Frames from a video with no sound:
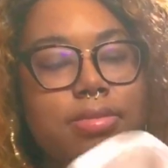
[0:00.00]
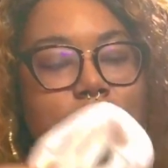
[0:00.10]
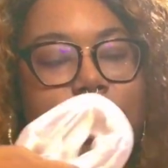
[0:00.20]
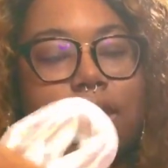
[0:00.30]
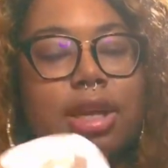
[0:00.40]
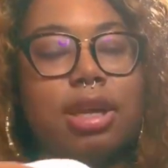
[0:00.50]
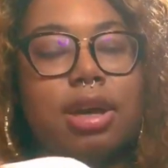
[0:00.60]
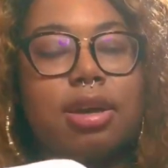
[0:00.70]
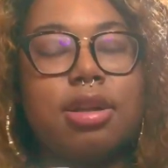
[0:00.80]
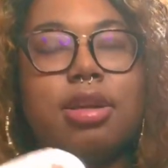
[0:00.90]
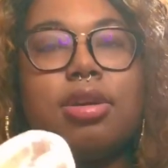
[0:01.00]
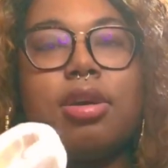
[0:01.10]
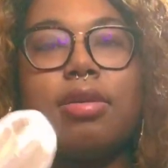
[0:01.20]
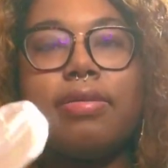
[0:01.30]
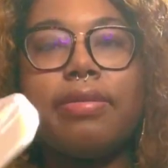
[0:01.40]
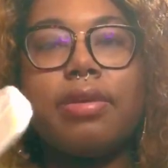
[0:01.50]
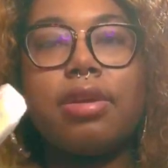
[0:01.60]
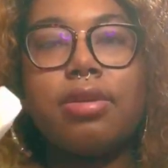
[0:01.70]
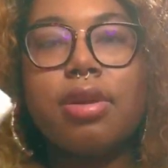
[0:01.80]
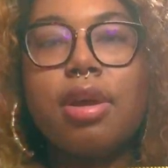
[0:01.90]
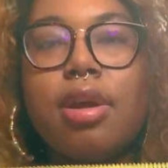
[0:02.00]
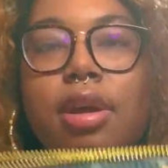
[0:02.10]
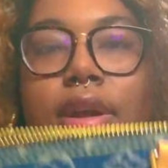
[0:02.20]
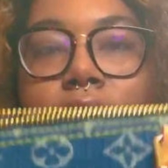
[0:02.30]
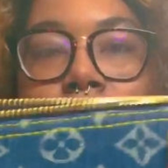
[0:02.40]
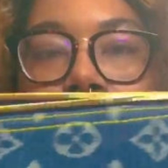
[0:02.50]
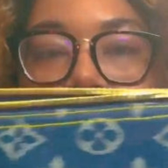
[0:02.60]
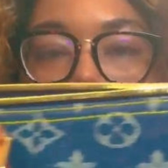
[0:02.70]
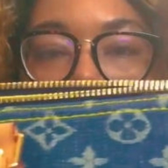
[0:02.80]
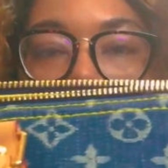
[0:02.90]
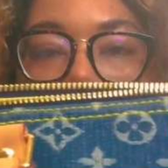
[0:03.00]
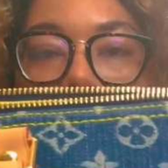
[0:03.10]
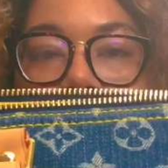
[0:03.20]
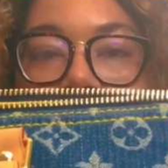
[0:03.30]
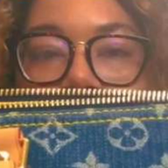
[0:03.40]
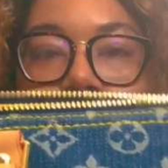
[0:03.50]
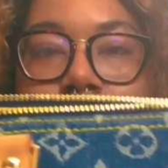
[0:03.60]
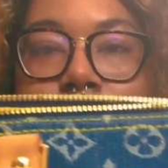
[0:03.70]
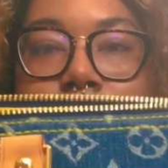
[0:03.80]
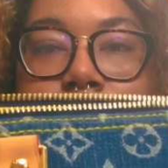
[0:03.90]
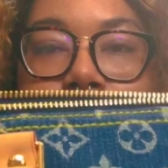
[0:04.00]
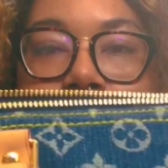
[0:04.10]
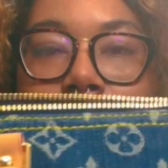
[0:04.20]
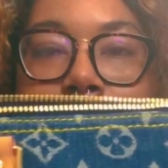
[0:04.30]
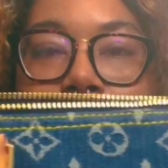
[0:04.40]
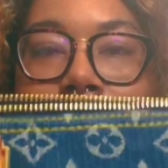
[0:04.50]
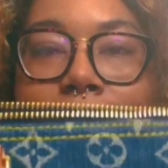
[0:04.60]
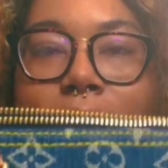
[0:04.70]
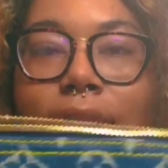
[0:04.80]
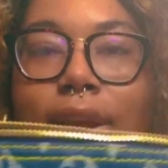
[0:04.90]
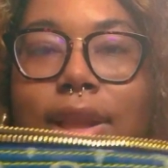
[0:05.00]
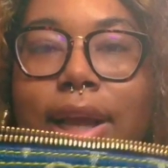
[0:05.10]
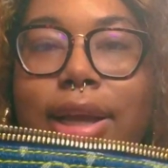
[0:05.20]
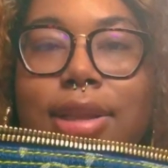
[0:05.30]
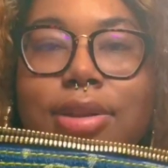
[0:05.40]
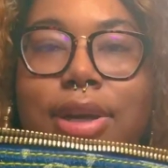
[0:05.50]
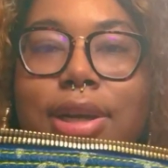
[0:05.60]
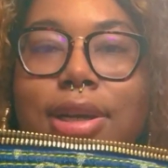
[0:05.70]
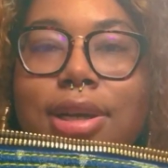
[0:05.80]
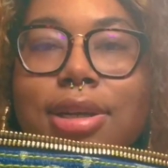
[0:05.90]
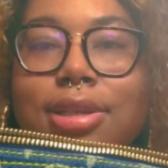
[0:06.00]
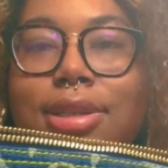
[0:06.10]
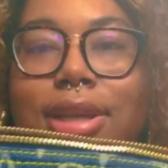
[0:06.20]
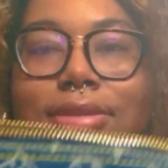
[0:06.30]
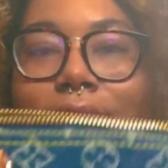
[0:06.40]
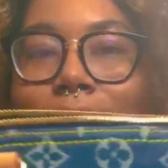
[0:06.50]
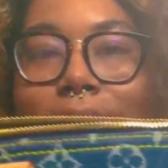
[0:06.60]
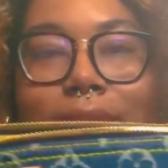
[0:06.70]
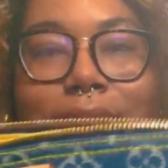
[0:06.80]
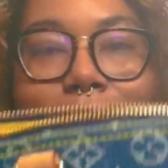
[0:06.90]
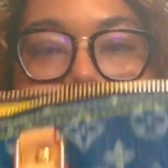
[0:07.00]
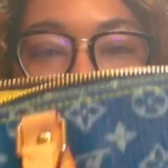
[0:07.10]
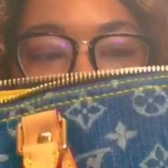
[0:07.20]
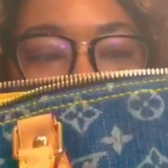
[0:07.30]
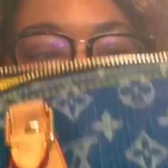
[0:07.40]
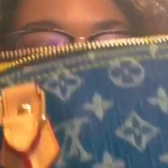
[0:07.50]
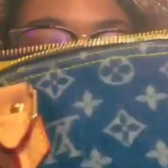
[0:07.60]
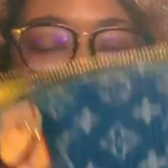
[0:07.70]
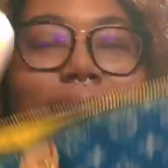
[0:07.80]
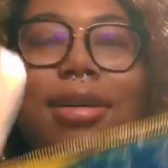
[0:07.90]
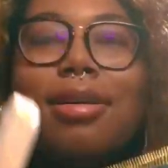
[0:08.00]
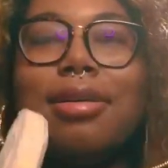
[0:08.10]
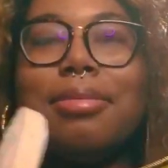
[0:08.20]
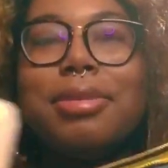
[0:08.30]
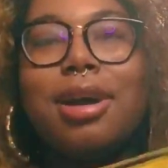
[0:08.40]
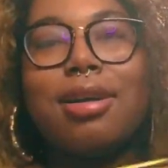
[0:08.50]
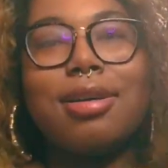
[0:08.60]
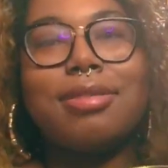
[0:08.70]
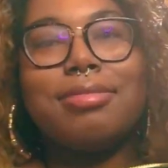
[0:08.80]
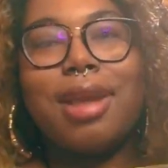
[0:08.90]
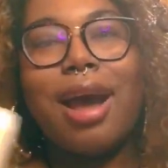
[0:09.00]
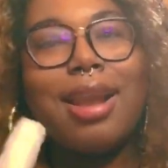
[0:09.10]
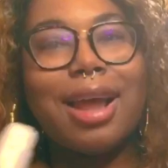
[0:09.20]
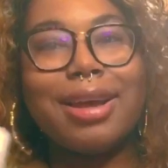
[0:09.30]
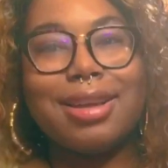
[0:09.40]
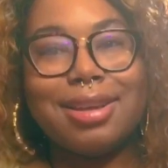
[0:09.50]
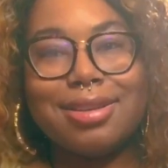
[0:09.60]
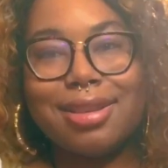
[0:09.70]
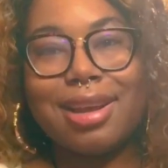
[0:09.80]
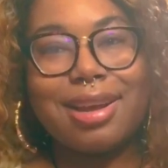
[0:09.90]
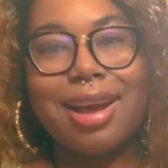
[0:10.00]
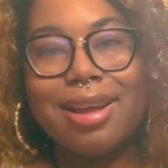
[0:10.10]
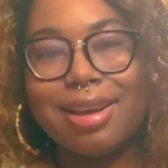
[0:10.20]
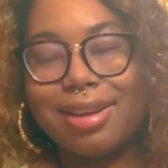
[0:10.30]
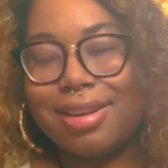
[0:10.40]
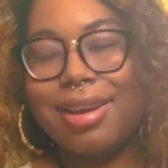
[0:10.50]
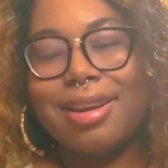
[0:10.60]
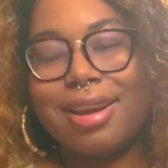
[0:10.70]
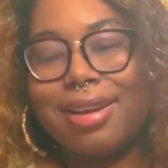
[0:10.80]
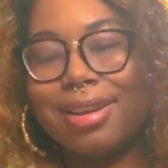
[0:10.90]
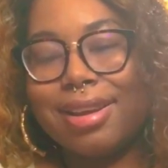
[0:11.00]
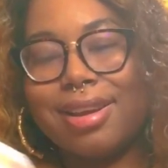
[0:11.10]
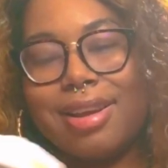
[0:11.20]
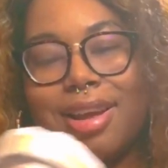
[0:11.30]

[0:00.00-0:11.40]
trying to give y'all a little overview. Look at that. See, you see how perfect that thread is? That's what I'm talking about um y'all i like it like i like it i like it